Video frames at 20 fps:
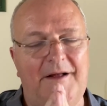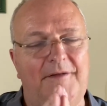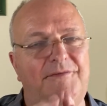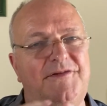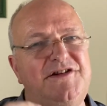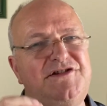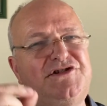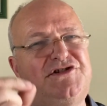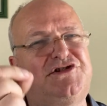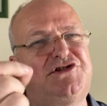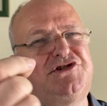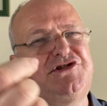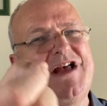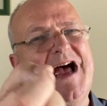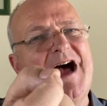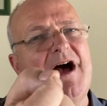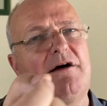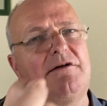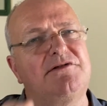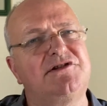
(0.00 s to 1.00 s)
This
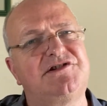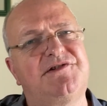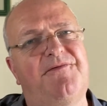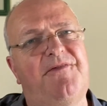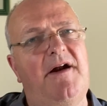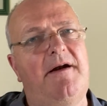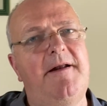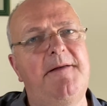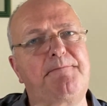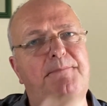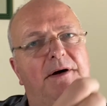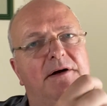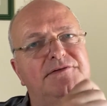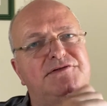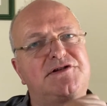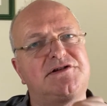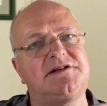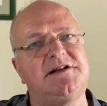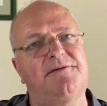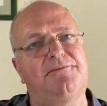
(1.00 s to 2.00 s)
sounds very
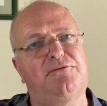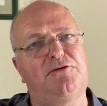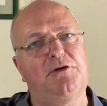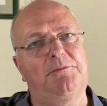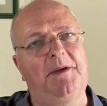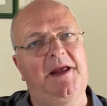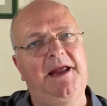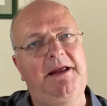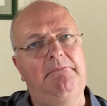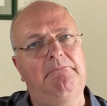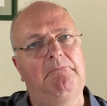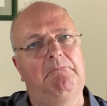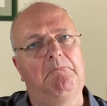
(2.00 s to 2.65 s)
positive to me.